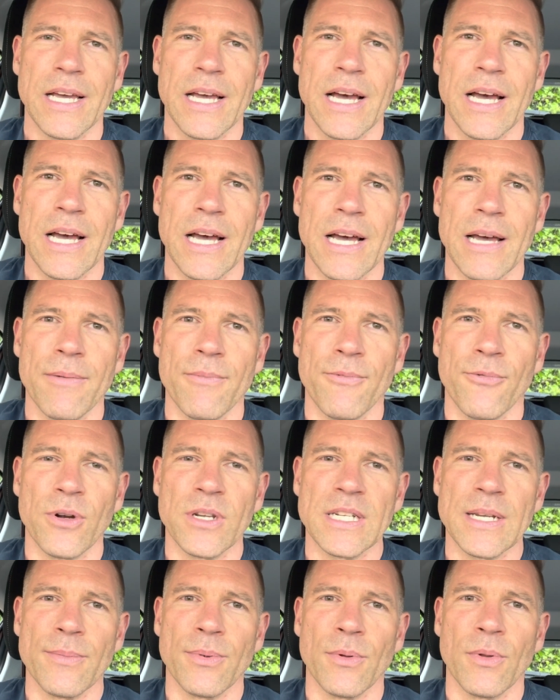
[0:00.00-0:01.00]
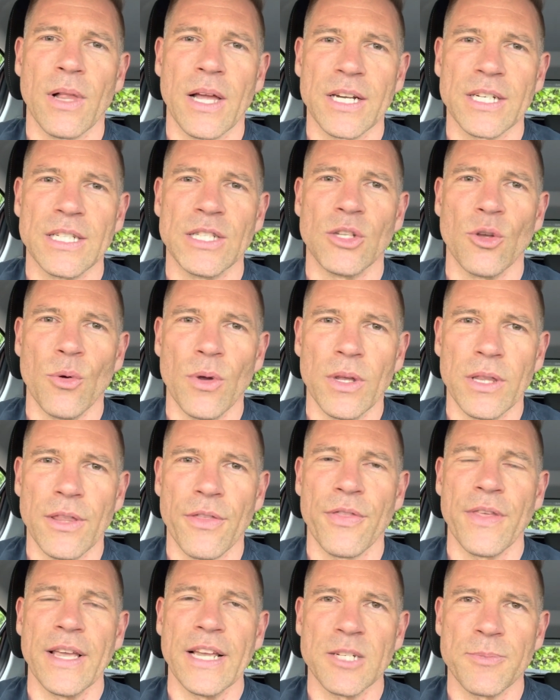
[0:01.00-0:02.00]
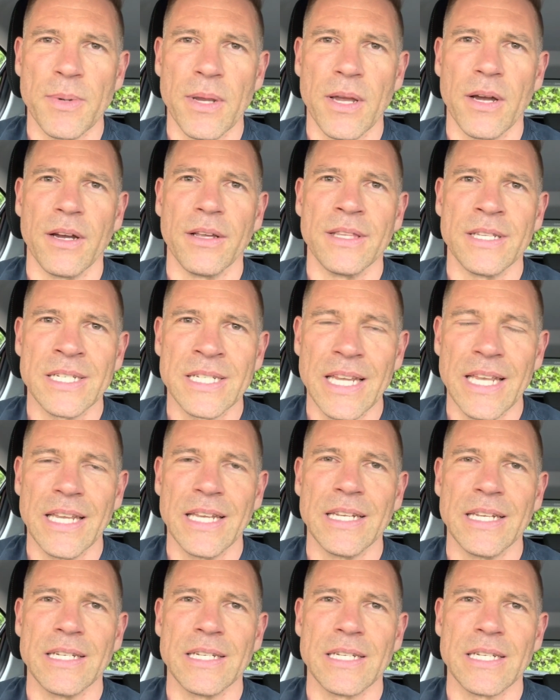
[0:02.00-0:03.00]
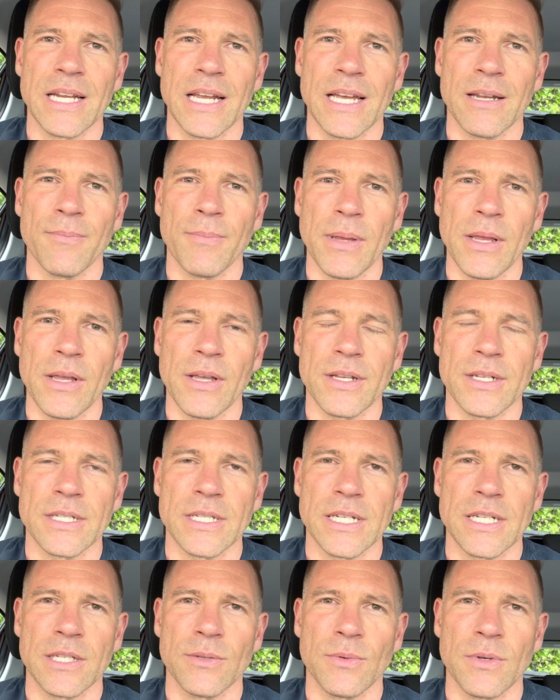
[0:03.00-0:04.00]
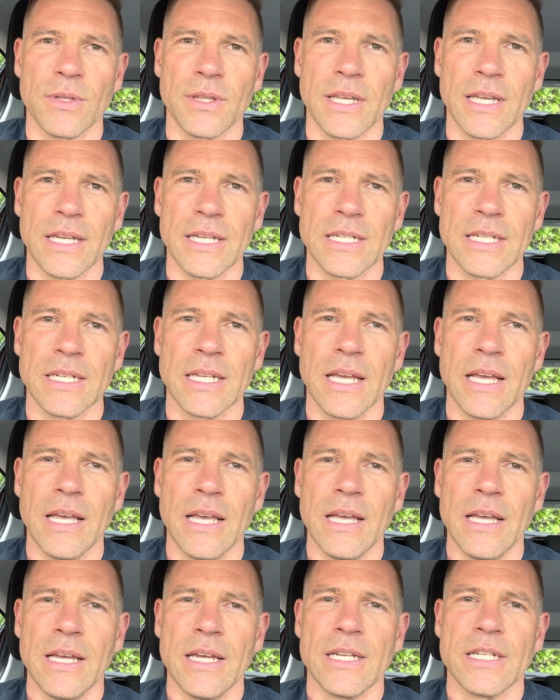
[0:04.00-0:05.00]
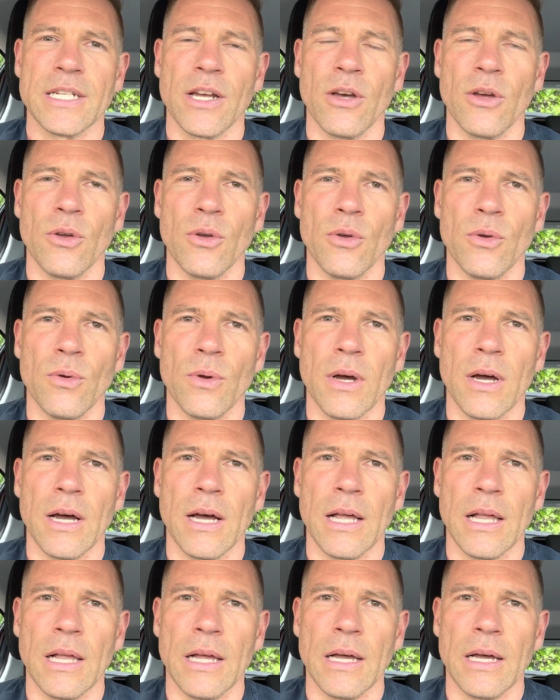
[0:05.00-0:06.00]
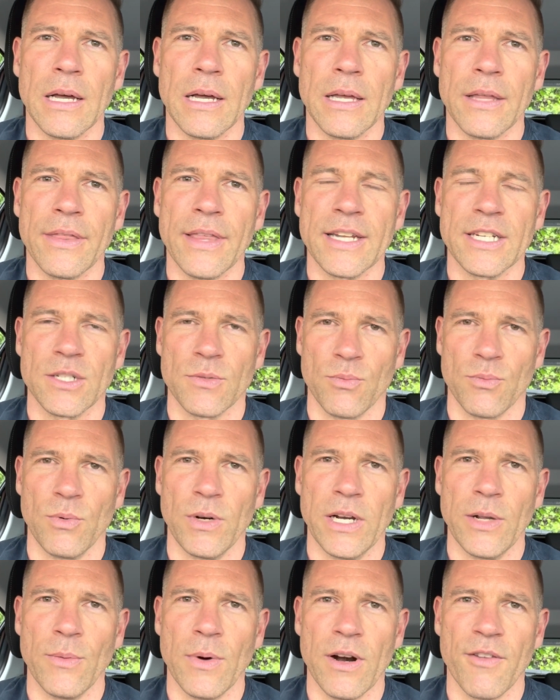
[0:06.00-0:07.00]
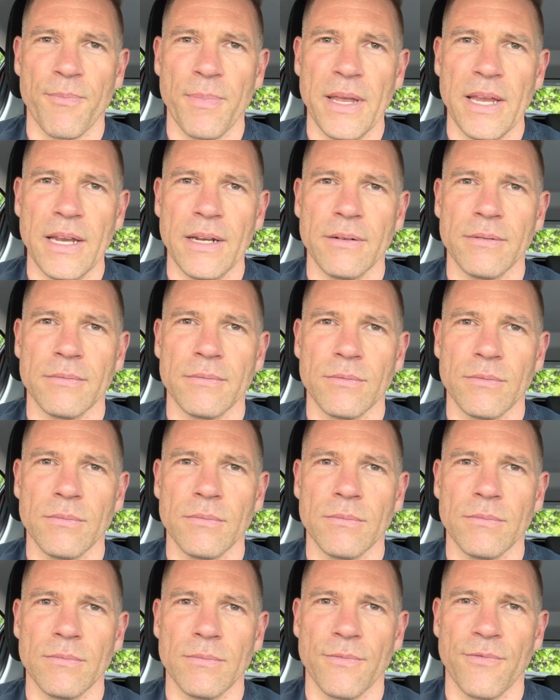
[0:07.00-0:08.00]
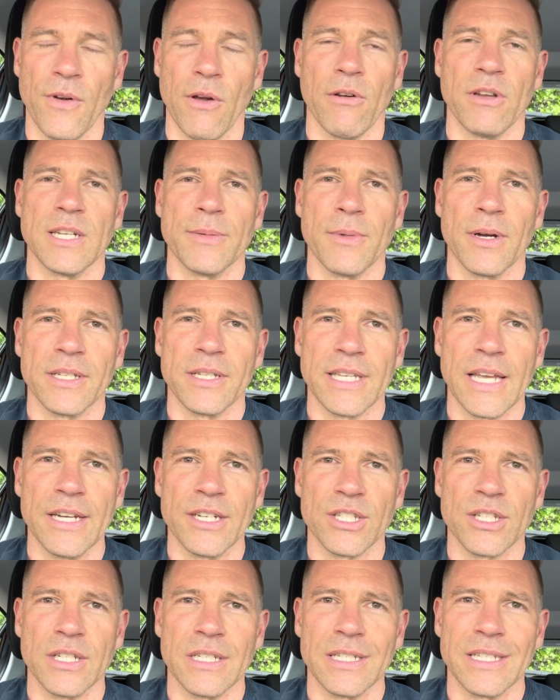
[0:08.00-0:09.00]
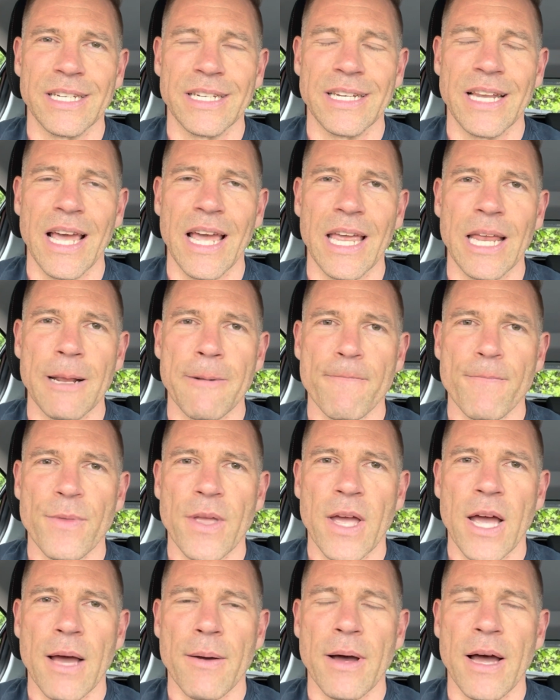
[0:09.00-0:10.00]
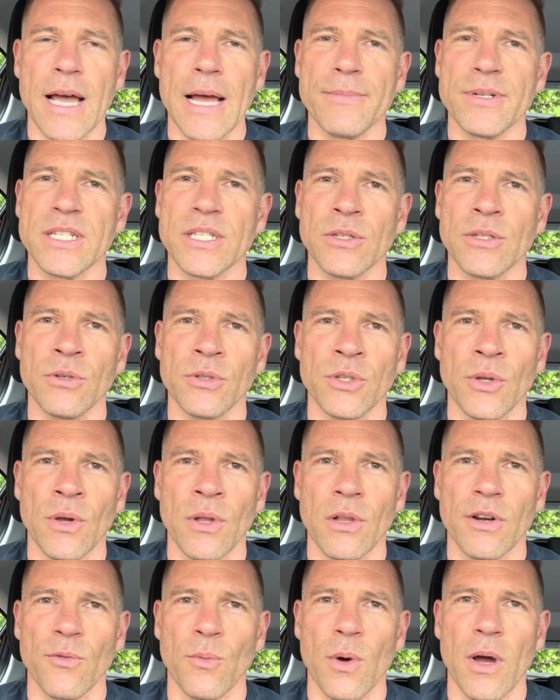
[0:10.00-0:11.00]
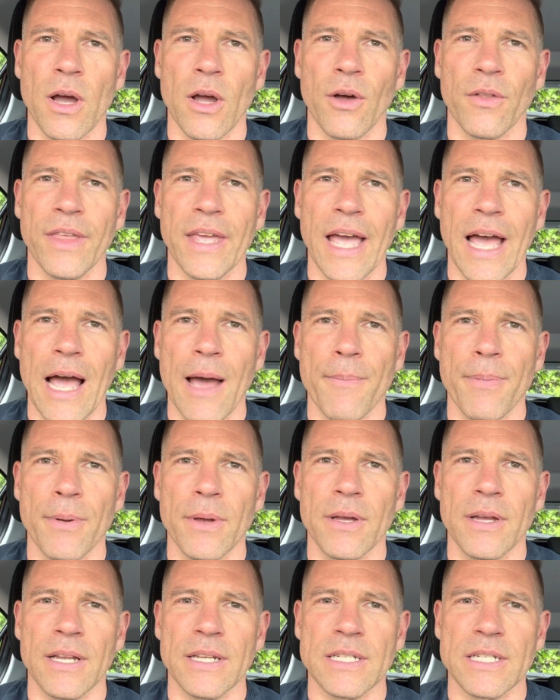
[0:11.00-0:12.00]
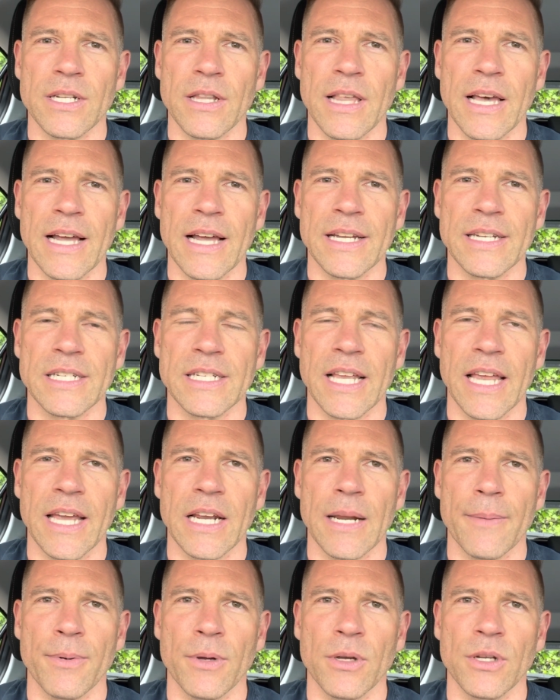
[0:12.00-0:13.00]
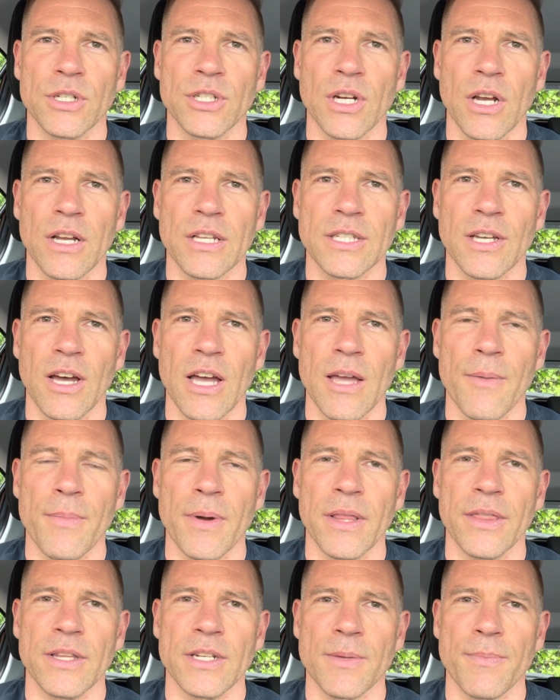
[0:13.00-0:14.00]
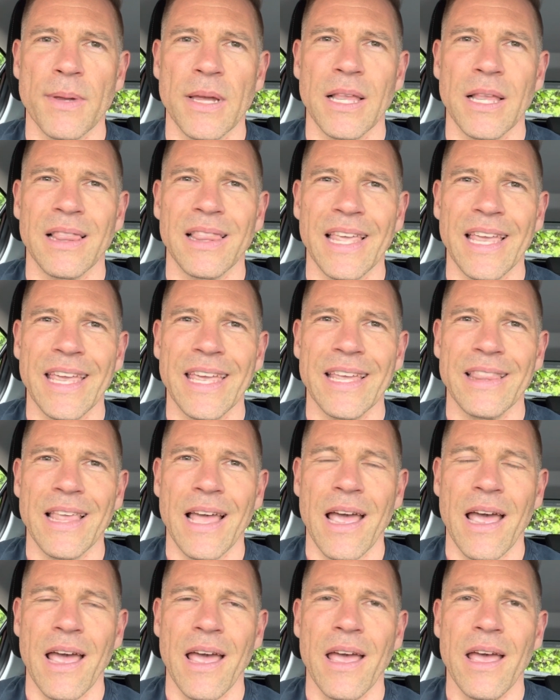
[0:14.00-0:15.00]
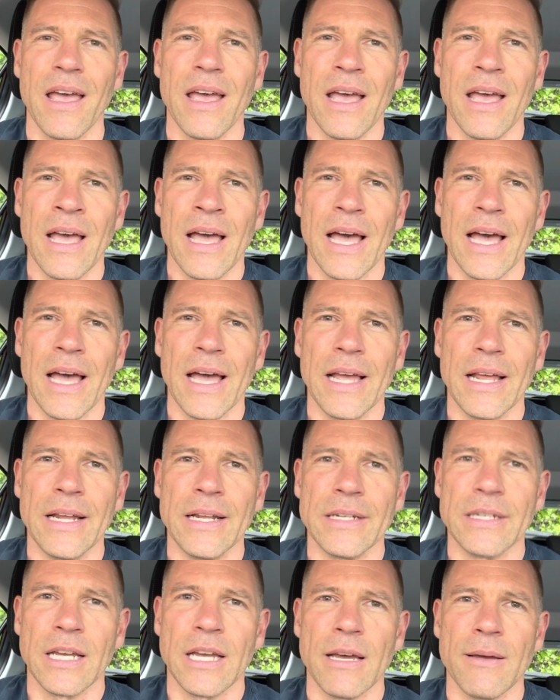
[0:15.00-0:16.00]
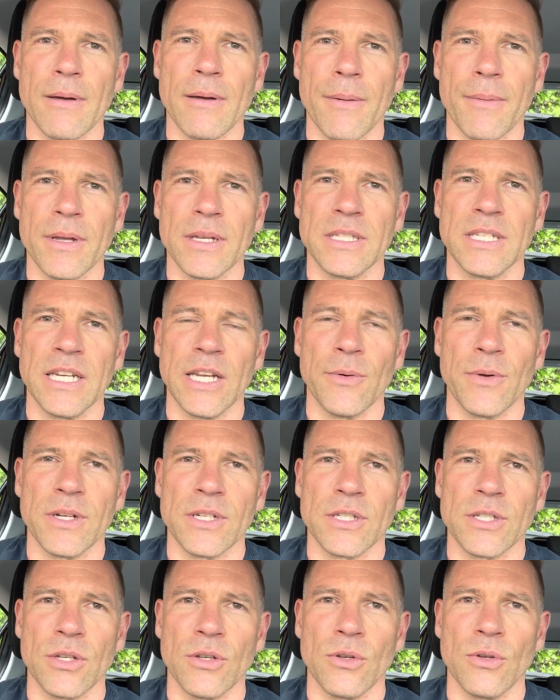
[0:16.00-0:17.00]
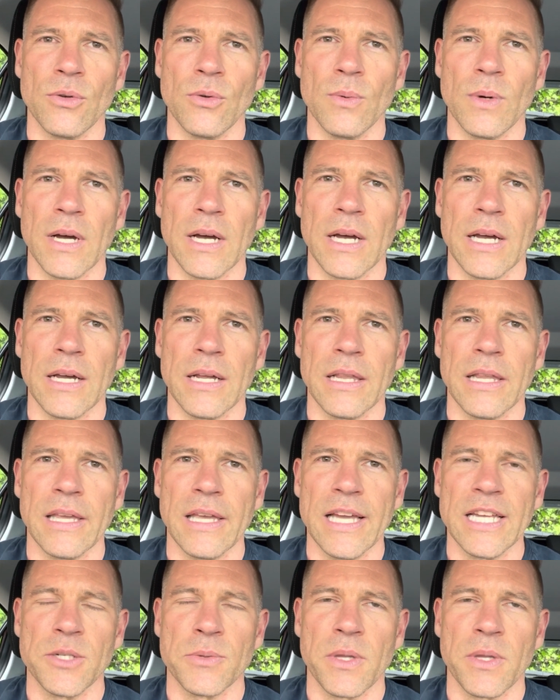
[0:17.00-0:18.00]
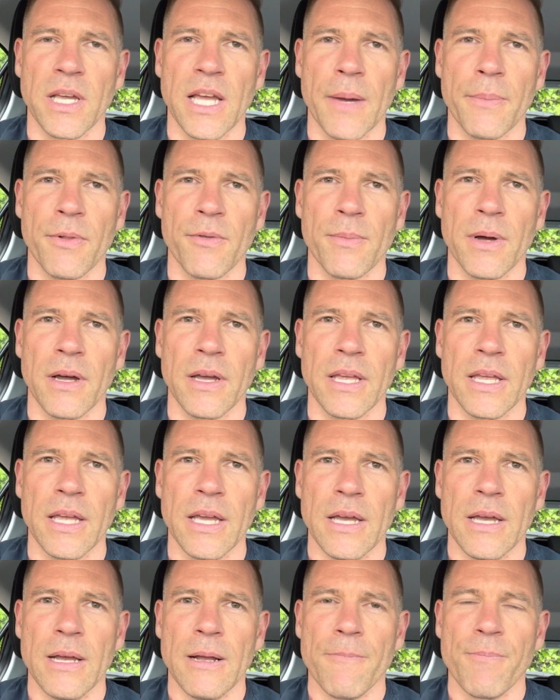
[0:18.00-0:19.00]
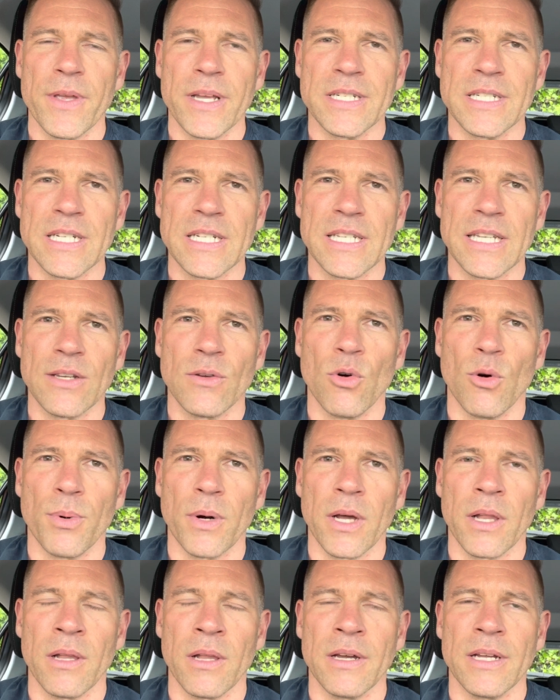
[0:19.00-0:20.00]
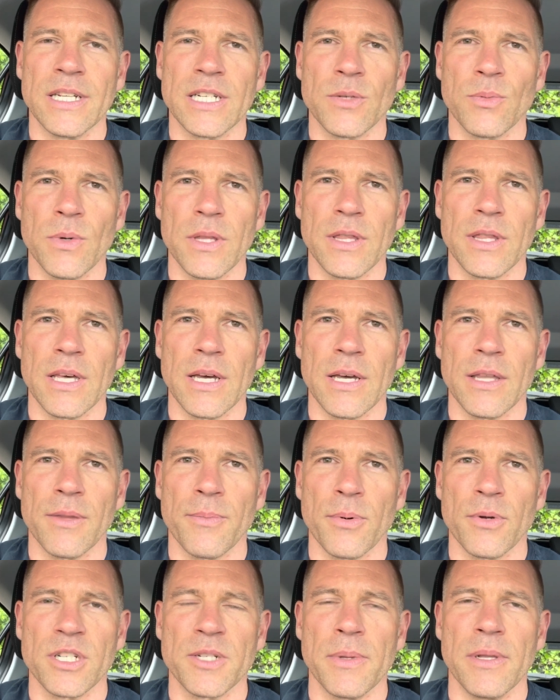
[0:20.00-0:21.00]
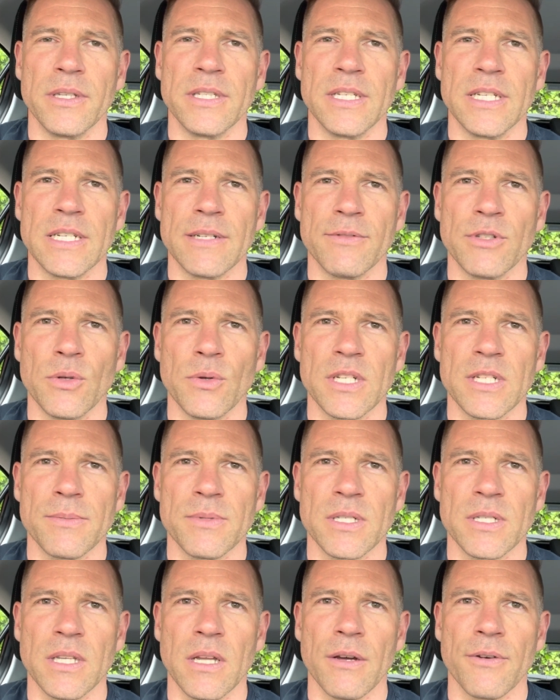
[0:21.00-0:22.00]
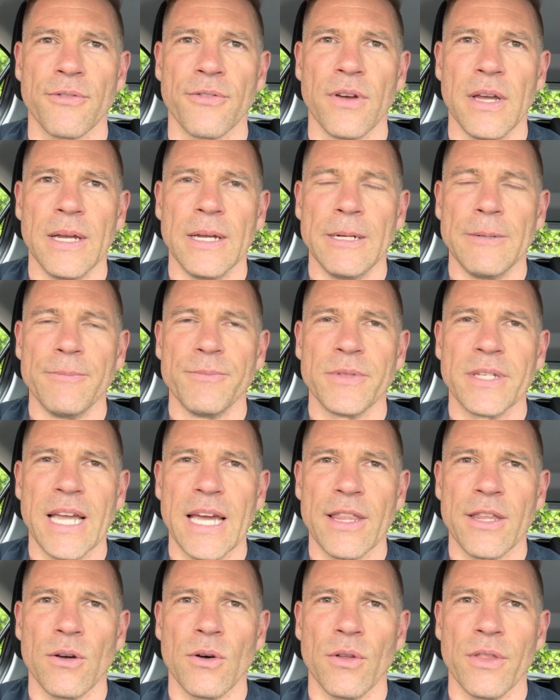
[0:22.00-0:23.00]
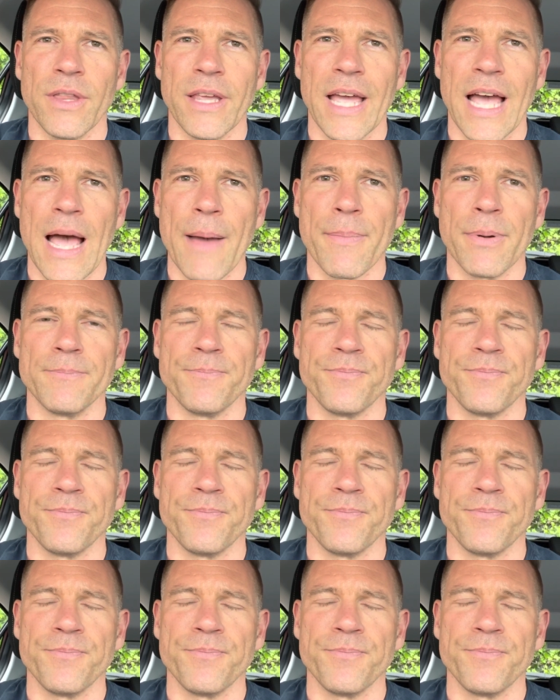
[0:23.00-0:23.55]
For example, actually doing the things behind the scenes and being consistent with things, and so that's really where I've been focusing my attention today. I am still doing a lot of work on the app, and so that's taken up a good chunk of time, but there's a big link in there, and I'm continuing to liaise with a couple of my existing corporate clients with the possibilities of doing some stuff together on the app,